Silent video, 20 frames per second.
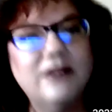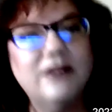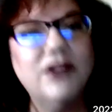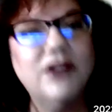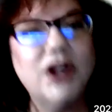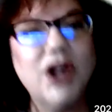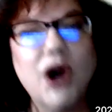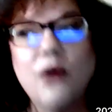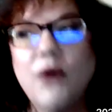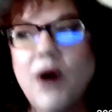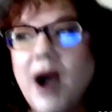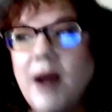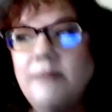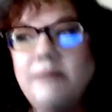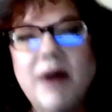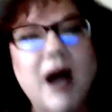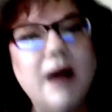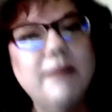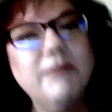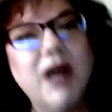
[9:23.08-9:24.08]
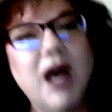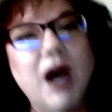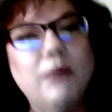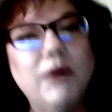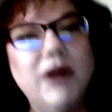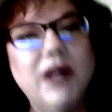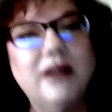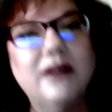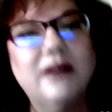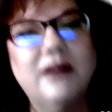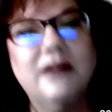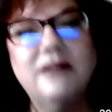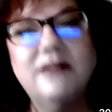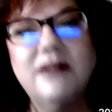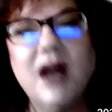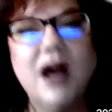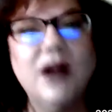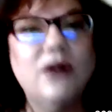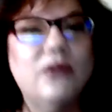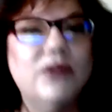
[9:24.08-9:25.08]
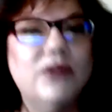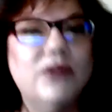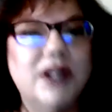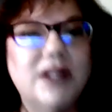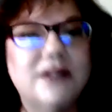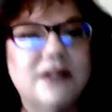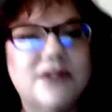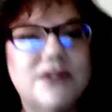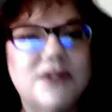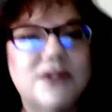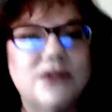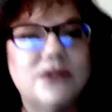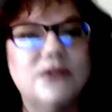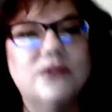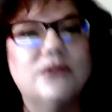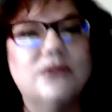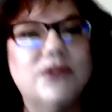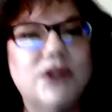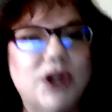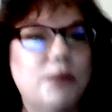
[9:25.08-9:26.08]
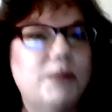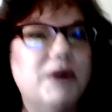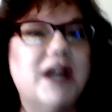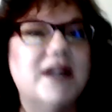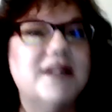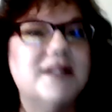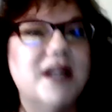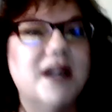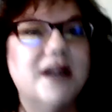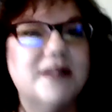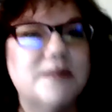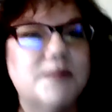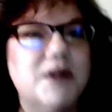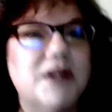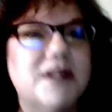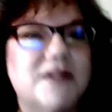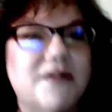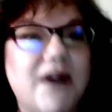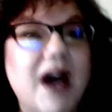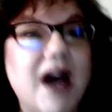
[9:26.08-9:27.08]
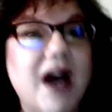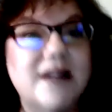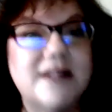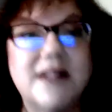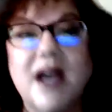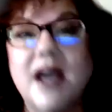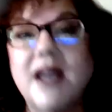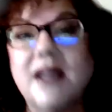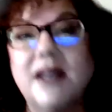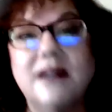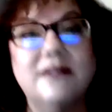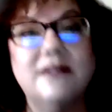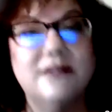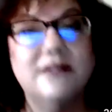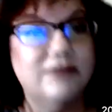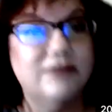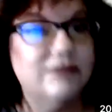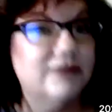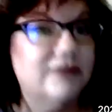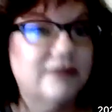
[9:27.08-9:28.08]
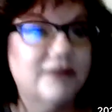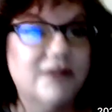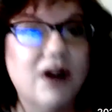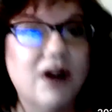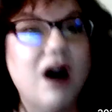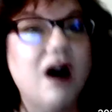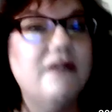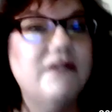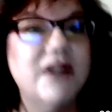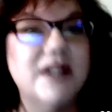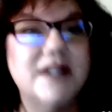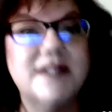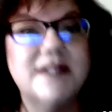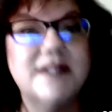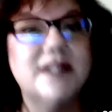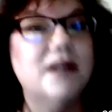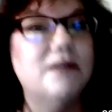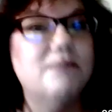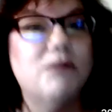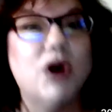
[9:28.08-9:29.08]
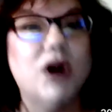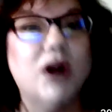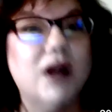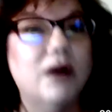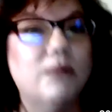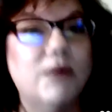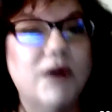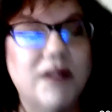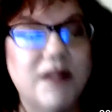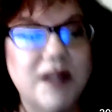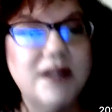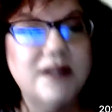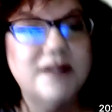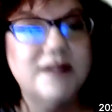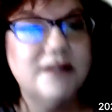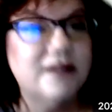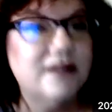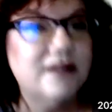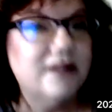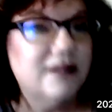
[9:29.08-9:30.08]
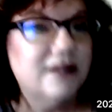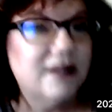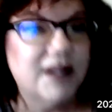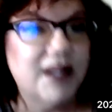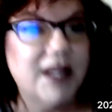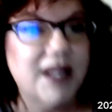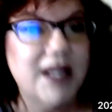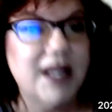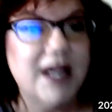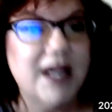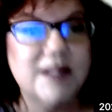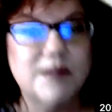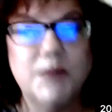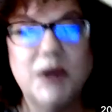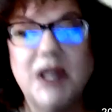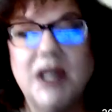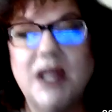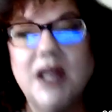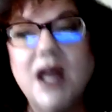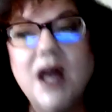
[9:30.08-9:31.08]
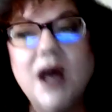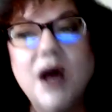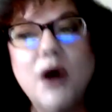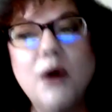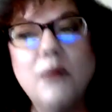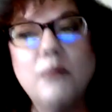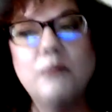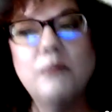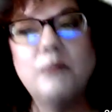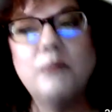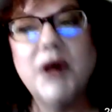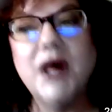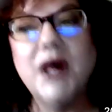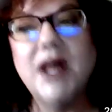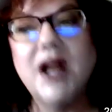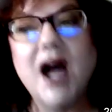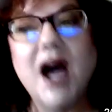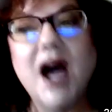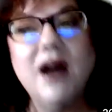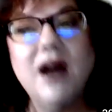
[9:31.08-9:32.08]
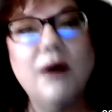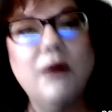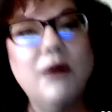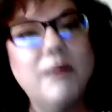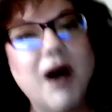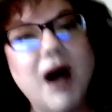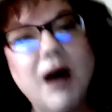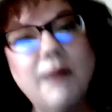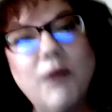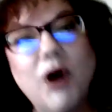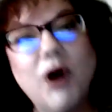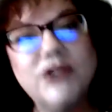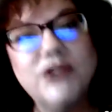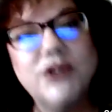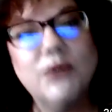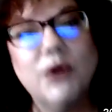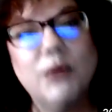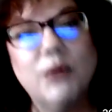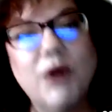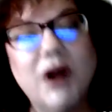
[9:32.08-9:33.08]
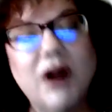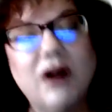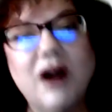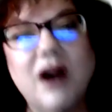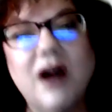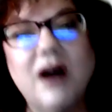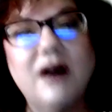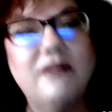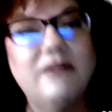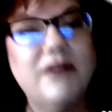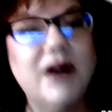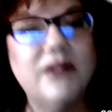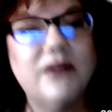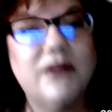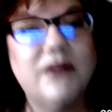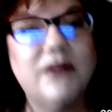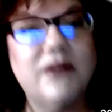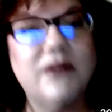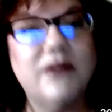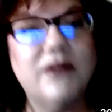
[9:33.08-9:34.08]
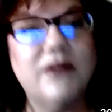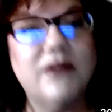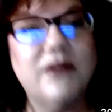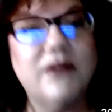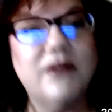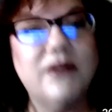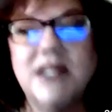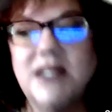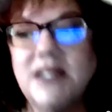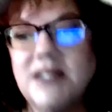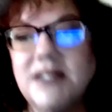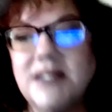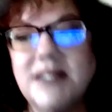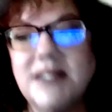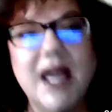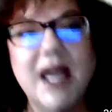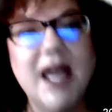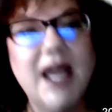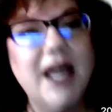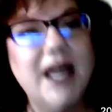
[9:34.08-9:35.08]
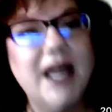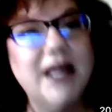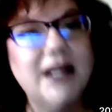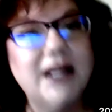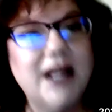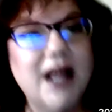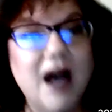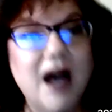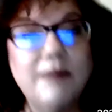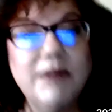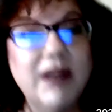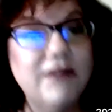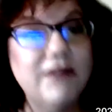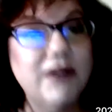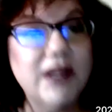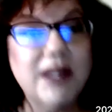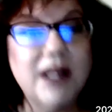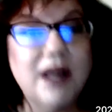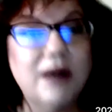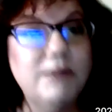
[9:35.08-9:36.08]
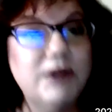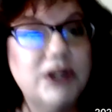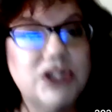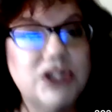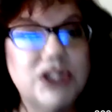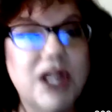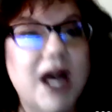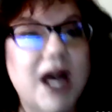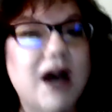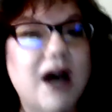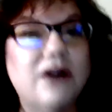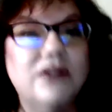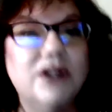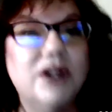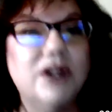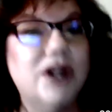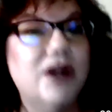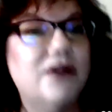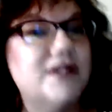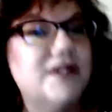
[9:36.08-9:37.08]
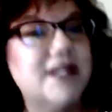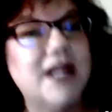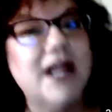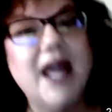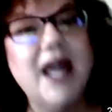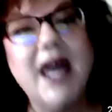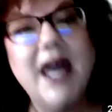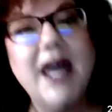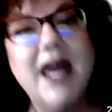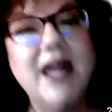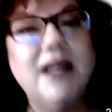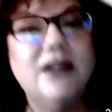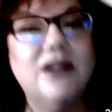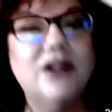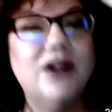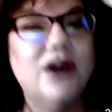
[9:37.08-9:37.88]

I'm going not only to, because EXP is vast, I can obviously market within EXP, but I'm also aware of other agencies and I'm giving them a shout, and saying, hey,